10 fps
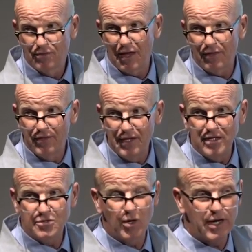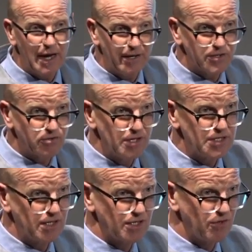That these were
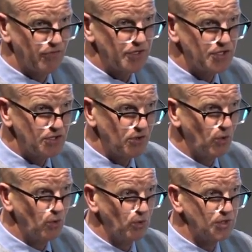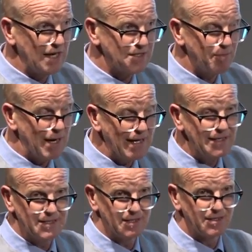characteristics of the schools as
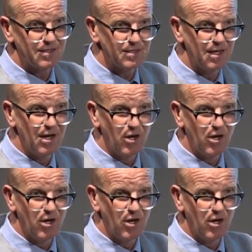places,